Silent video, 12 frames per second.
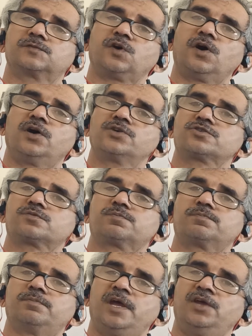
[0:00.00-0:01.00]

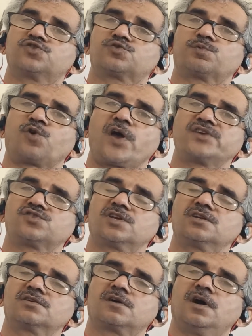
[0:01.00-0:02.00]
Cost-based
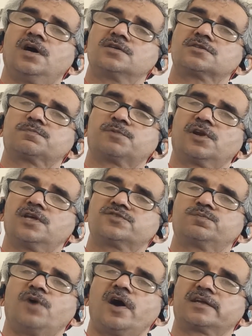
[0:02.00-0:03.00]
pricing, cost
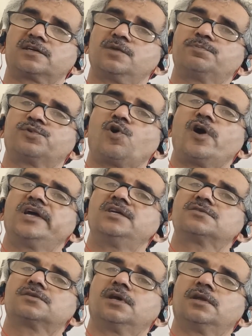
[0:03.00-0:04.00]
plus markup
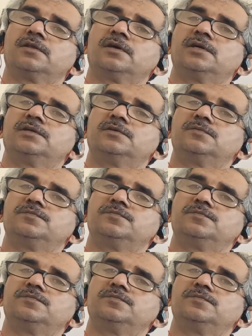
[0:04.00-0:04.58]
price. Another